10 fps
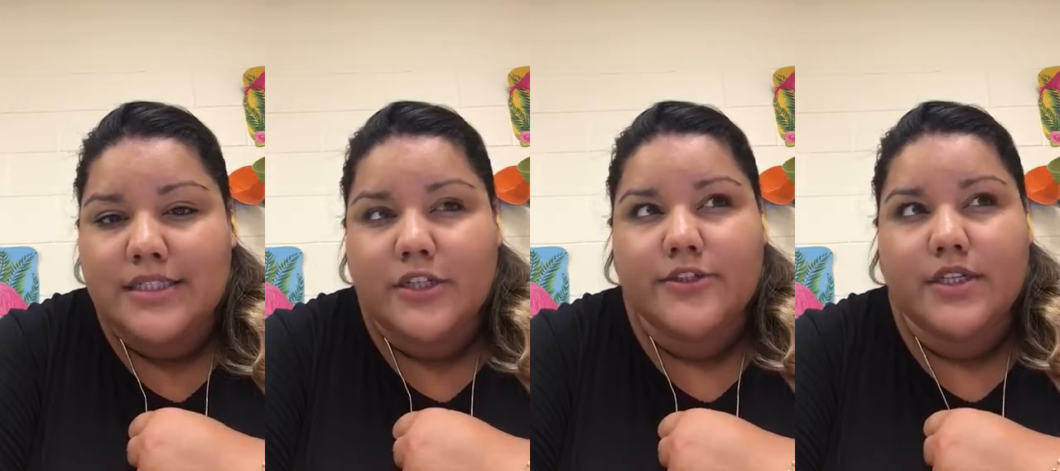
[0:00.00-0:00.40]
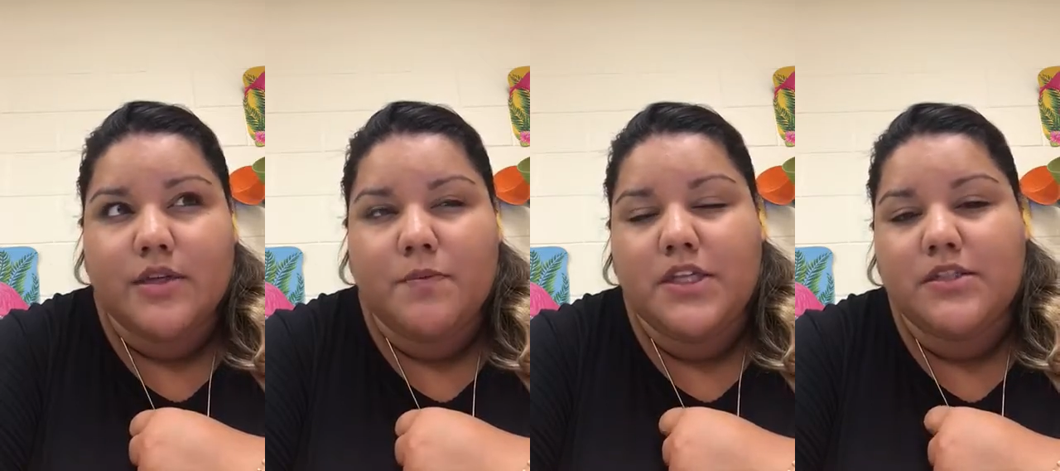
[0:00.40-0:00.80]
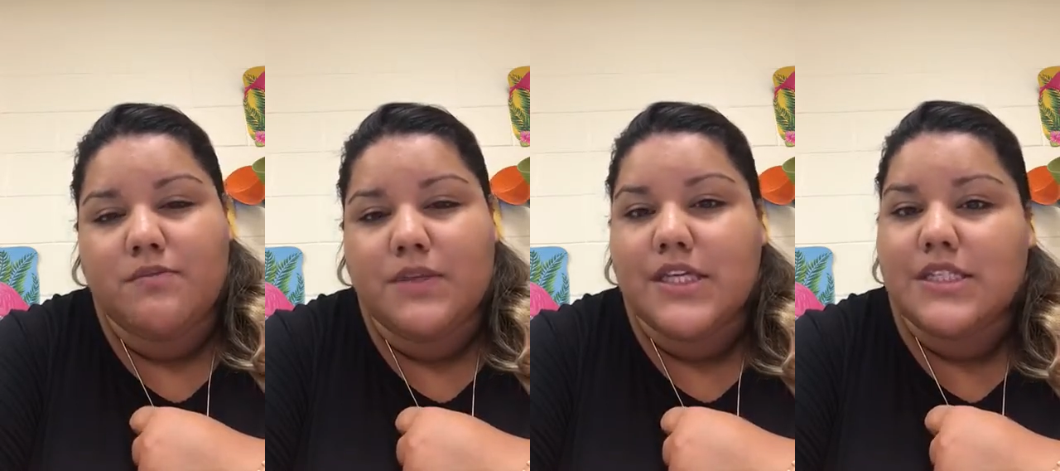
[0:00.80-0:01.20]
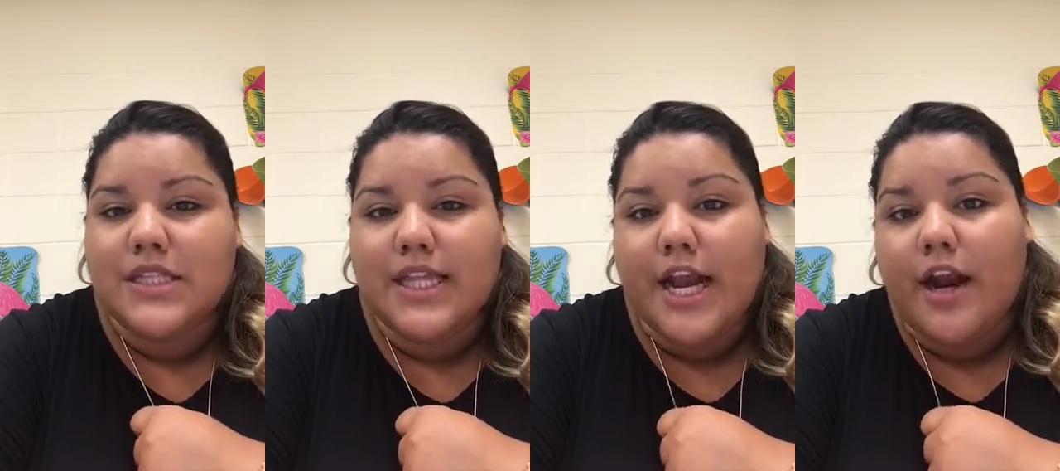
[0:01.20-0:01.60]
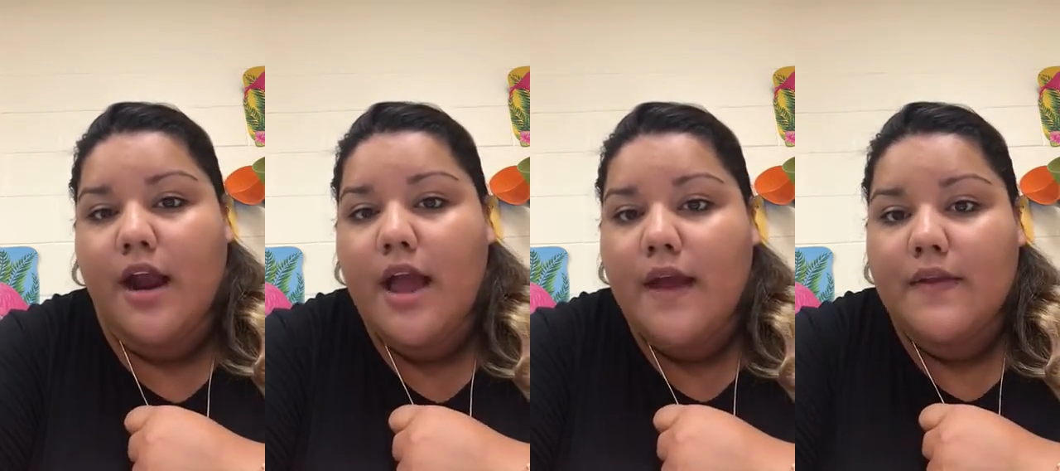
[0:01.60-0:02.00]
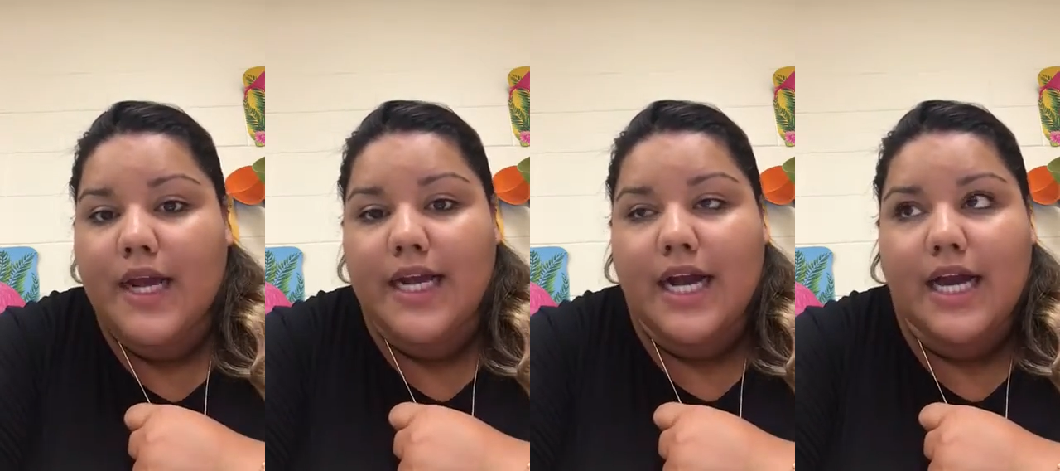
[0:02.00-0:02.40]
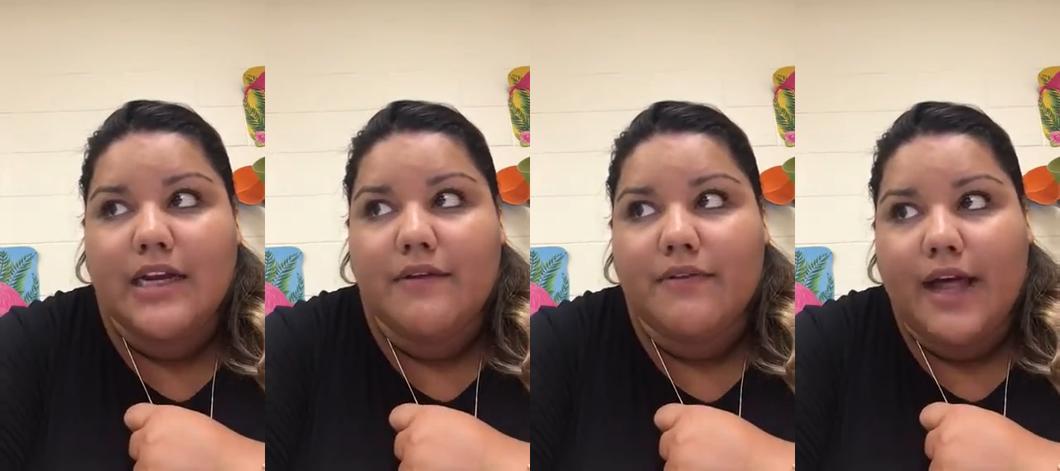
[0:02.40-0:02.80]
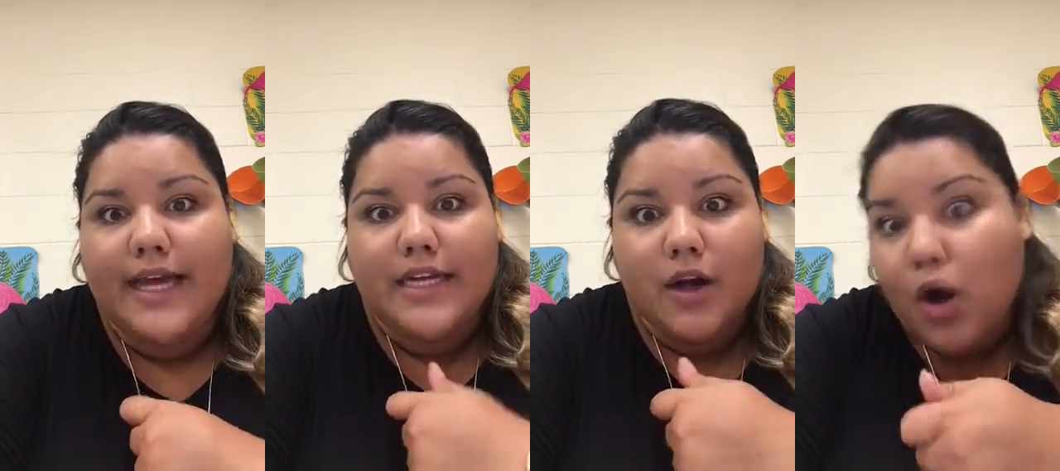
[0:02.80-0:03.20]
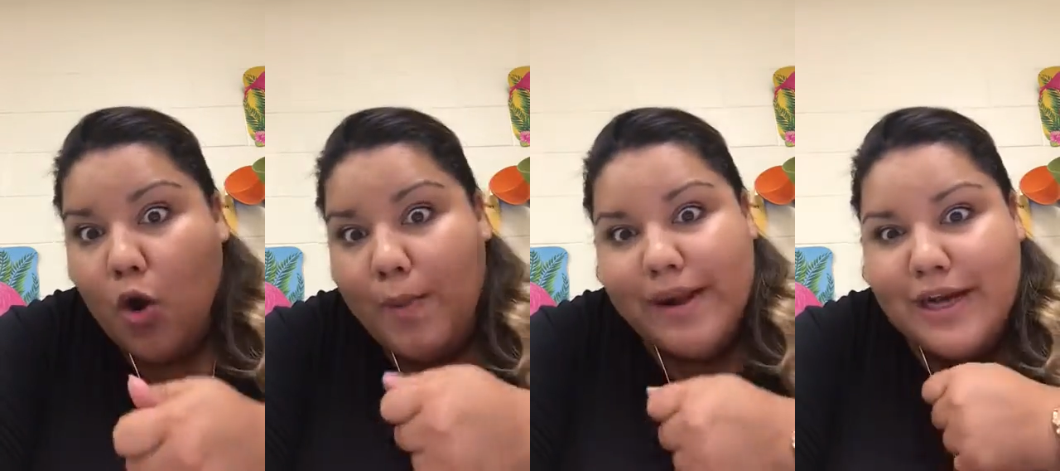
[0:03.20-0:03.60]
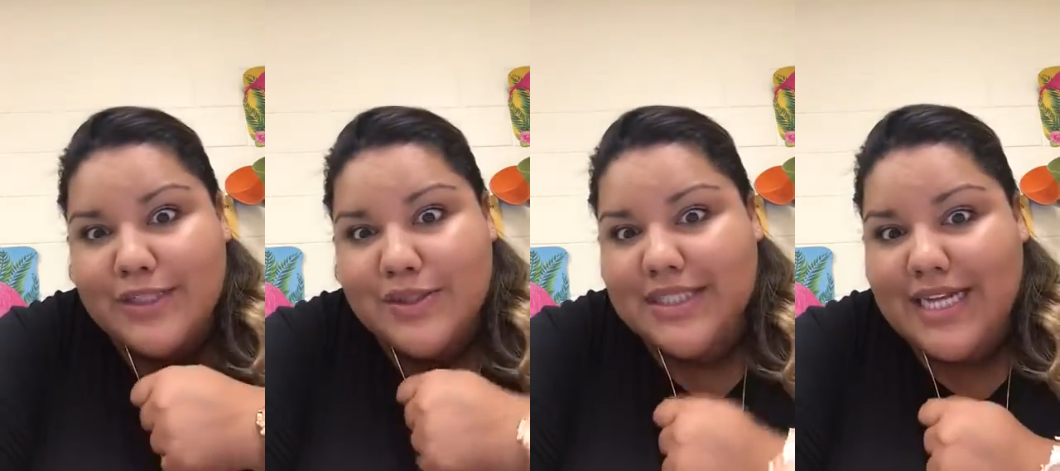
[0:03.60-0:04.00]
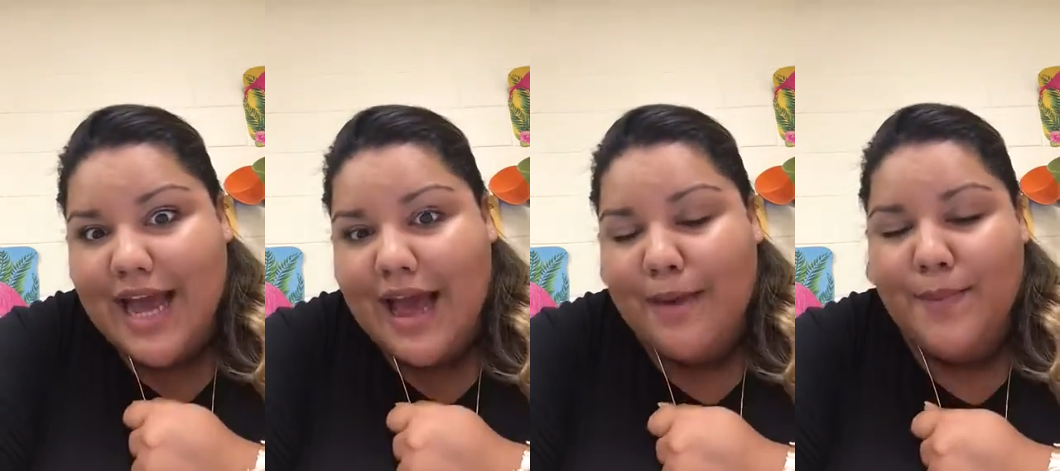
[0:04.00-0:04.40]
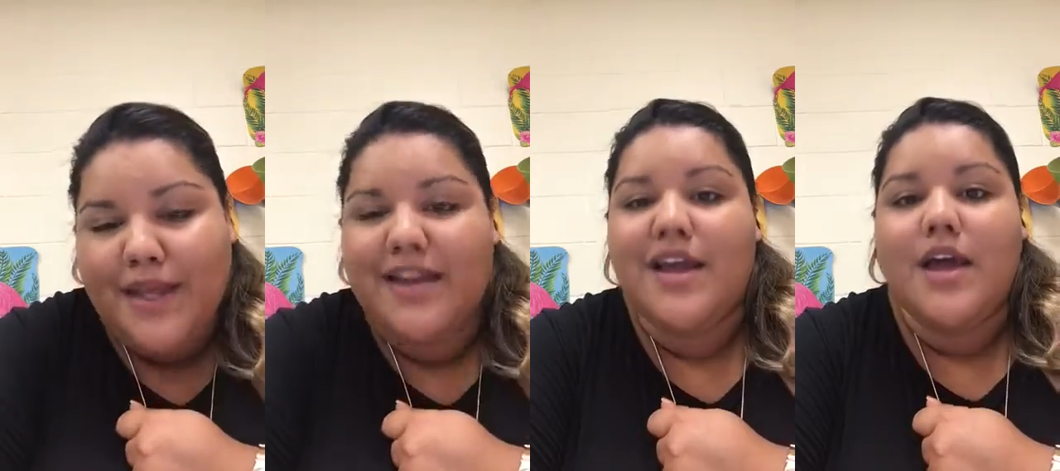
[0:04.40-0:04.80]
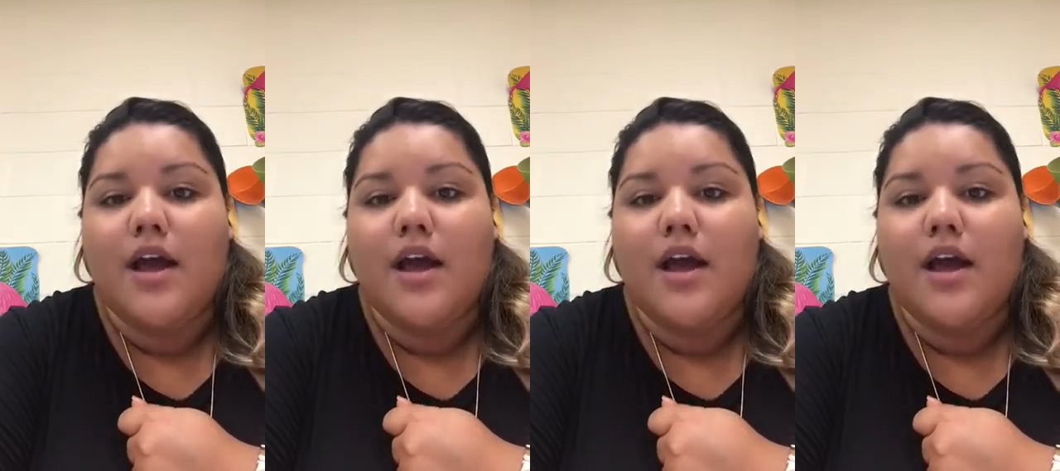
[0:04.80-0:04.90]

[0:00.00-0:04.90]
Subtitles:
There's going to be some things in there that kind of like, oh my gosh, what's going to happen?